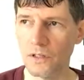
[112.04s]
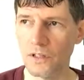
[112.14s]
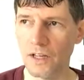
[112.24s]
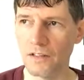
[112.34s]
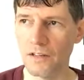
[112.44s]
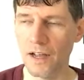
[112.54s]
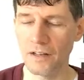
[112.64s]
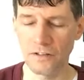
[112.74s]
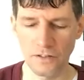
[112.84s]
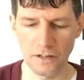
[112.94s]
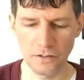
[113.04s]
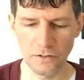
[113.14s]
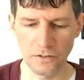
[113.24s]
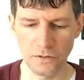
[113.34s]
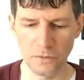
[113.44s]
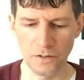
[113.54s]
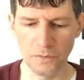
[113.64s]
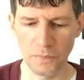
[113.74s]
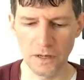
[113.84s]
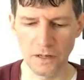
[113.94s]
that attacked the settlers in the
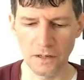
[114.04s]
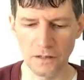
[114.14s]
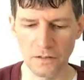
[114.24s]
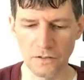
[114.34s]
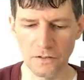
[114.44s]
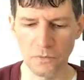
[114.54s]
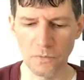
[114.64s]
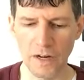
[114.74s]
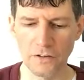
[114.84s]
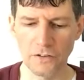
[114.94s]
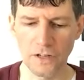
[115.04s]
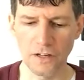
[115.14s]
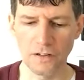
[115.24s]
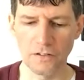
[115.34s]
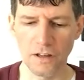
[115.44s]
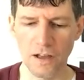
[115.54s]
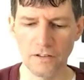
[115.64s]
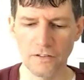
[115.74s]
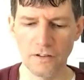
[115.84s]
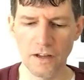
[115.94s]
West Bank. So my understanding is
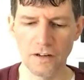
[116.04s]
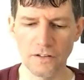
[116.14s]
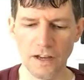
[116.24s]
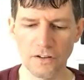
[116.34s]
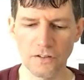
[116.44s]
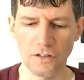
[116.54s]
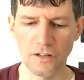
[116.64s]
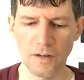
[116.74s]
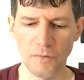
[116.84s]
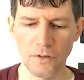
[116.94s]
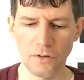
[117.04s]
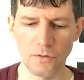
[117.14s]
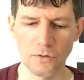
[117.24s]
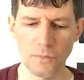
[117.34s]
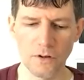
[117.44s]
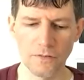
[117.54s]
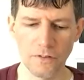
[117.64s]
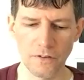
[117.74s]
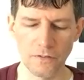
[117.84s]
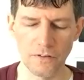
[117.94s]
Lion's Den is actually the name of the group of
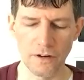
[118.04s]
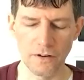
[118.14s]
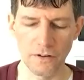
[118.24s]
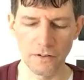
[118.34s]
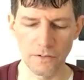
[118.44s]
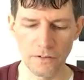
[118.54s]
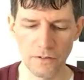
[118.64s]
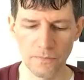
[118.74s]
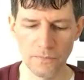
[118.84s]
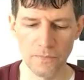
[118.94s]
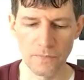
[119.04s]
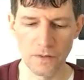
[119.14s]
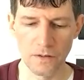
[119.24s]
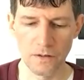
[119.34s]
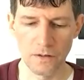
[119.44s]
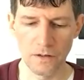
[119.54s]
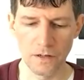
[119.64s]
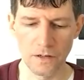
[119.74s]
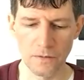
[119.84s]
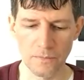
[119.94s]
the terrorists.
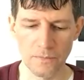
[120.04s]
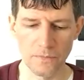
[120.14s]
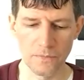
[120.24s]
Um,